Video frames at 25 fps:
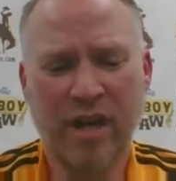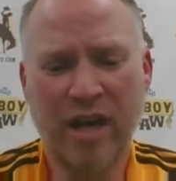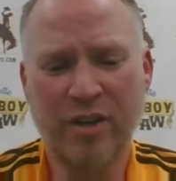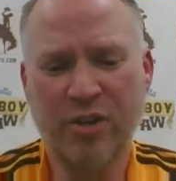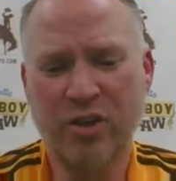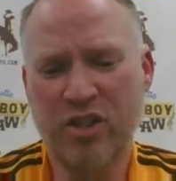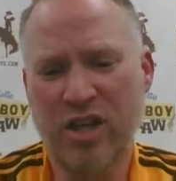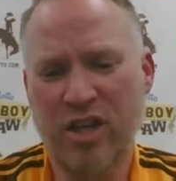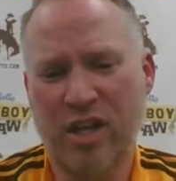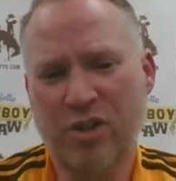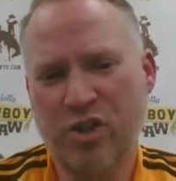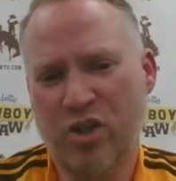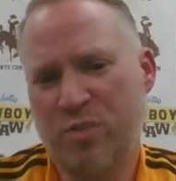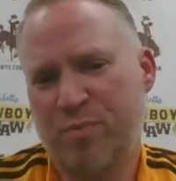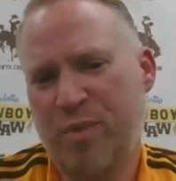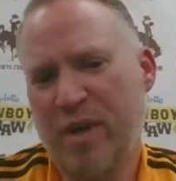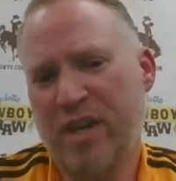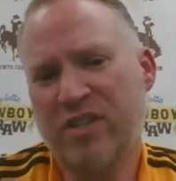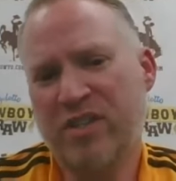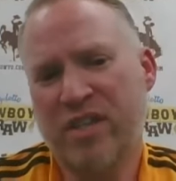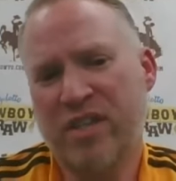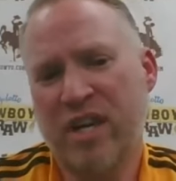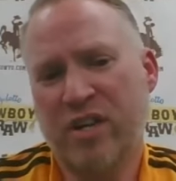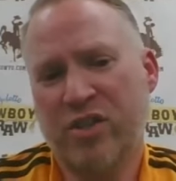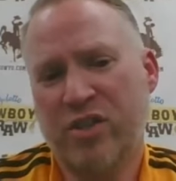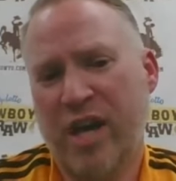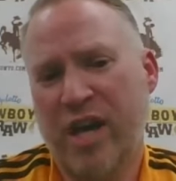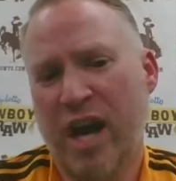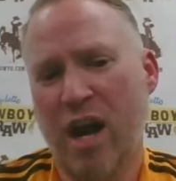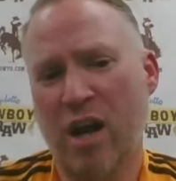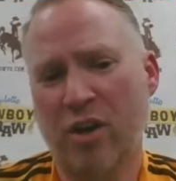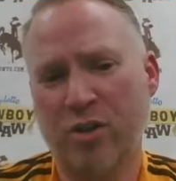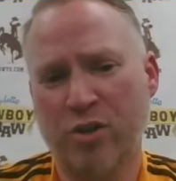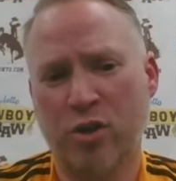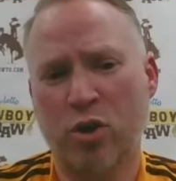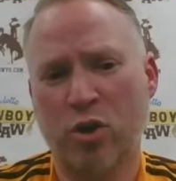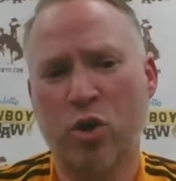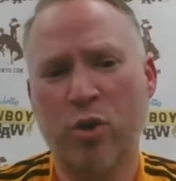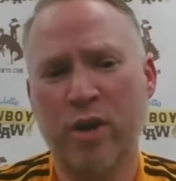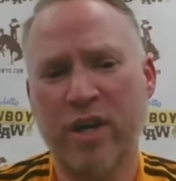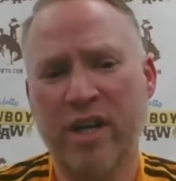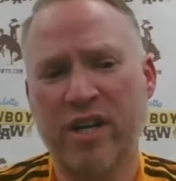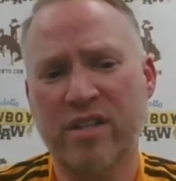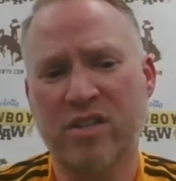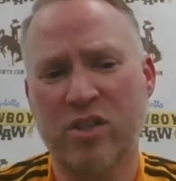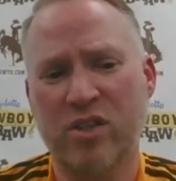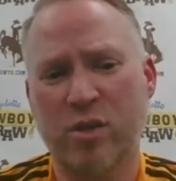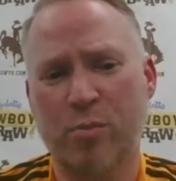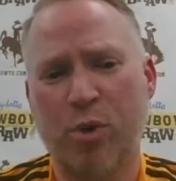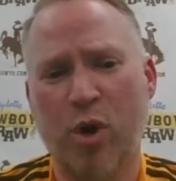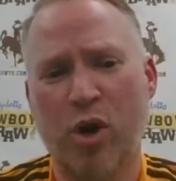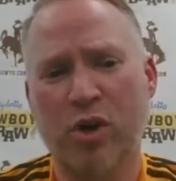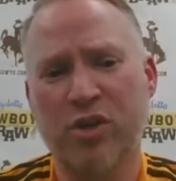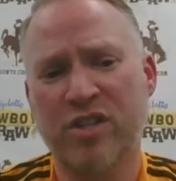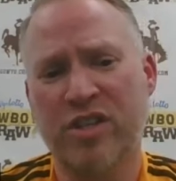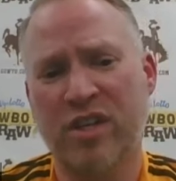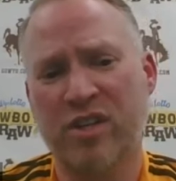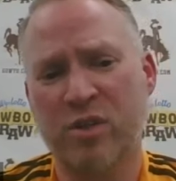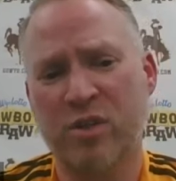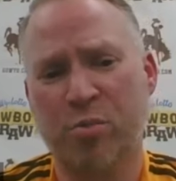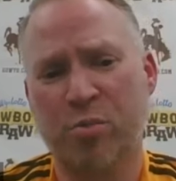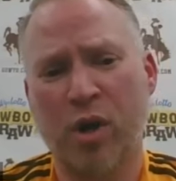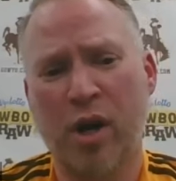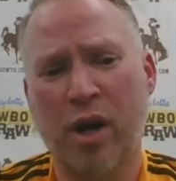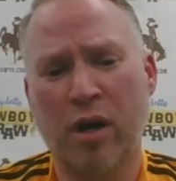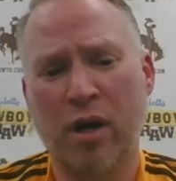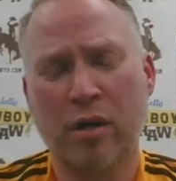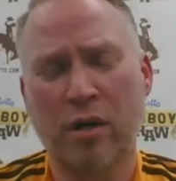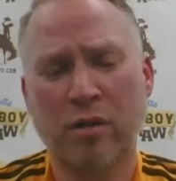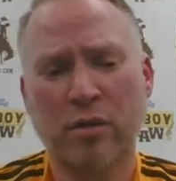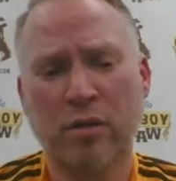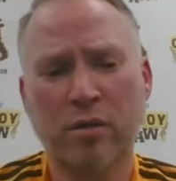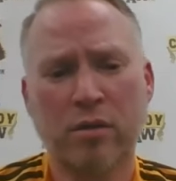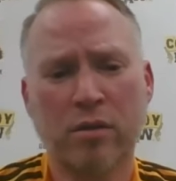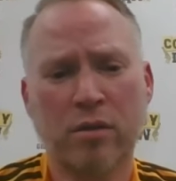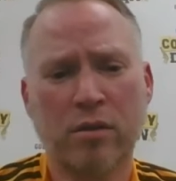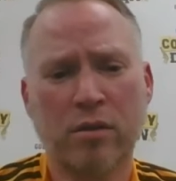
it just speaks to his character, who he is as a person, as a player.